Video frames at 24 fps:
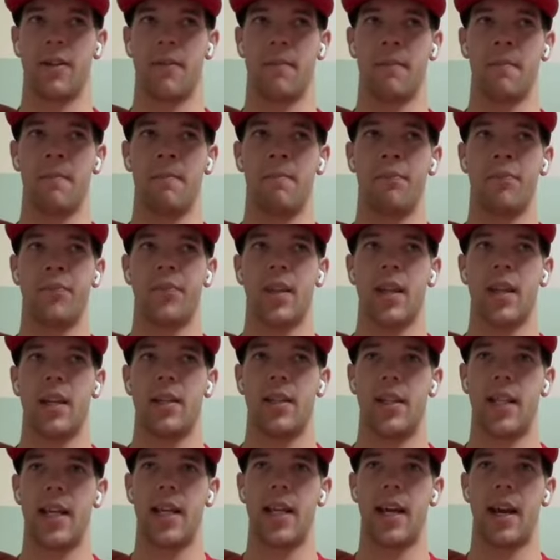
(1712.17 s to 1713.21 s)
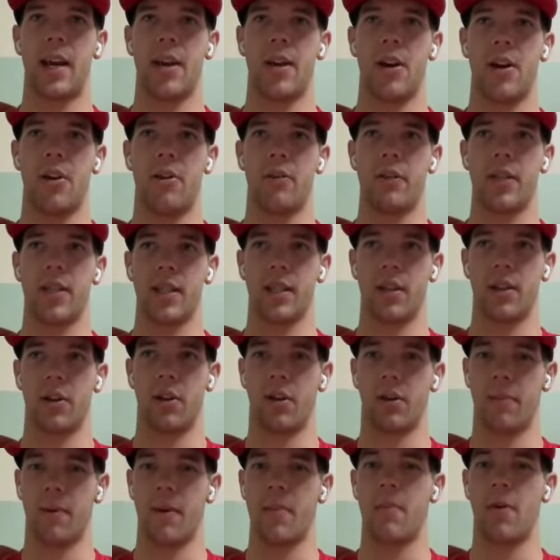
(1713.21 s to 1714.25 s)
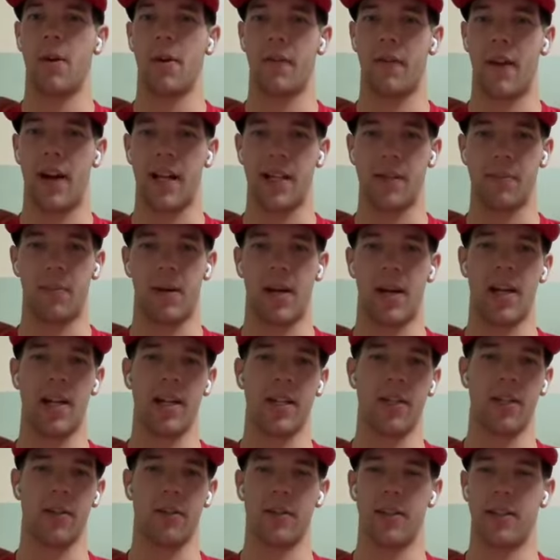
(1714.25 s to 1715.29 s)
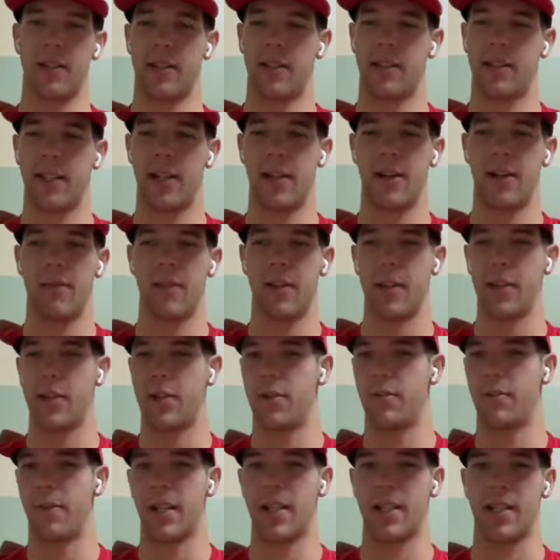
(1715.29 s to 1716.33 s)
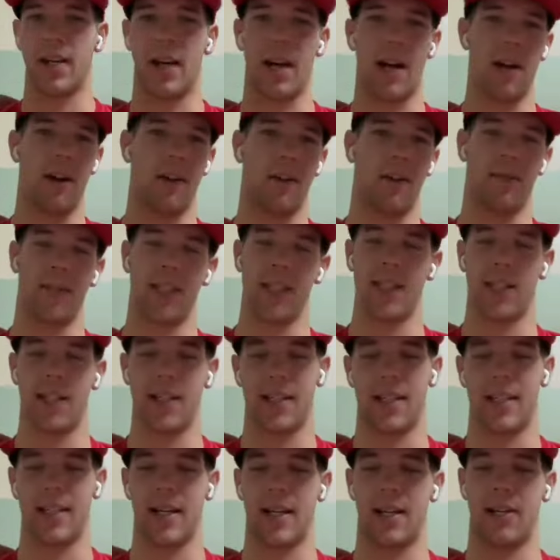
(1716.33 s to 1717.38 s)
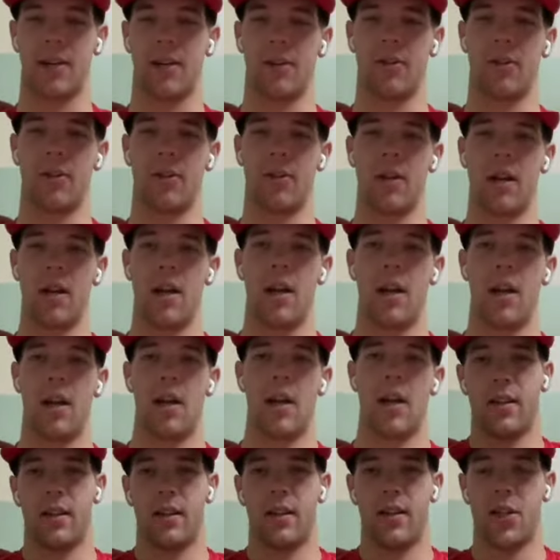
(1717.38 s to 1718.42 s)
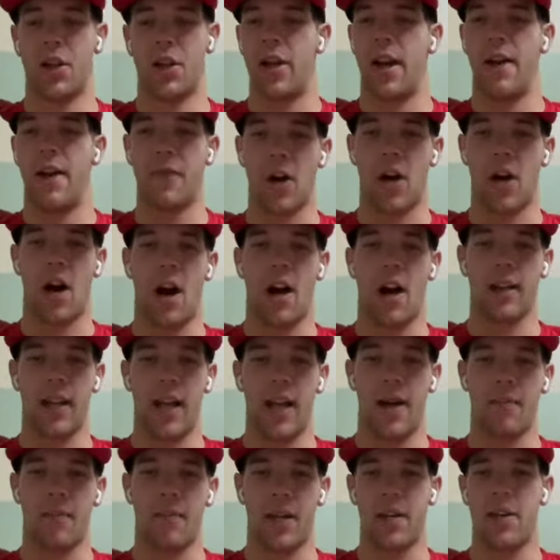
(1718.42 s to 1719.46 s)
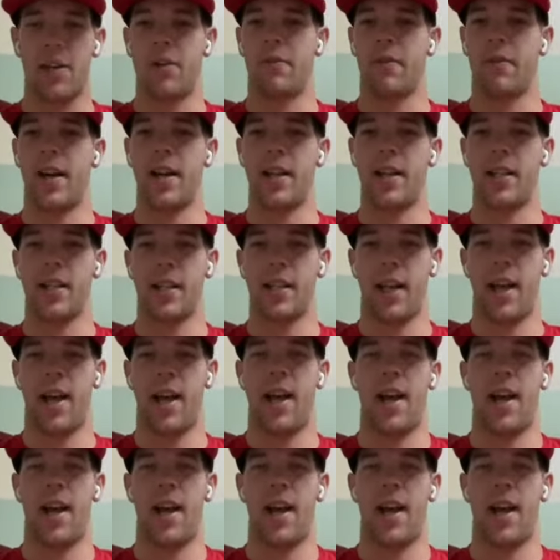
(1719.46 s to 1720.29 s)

And so TKO is a little bit more fast paced, so it didn't really suit my style. It wasn't as technical. So you have your hot lap that you race,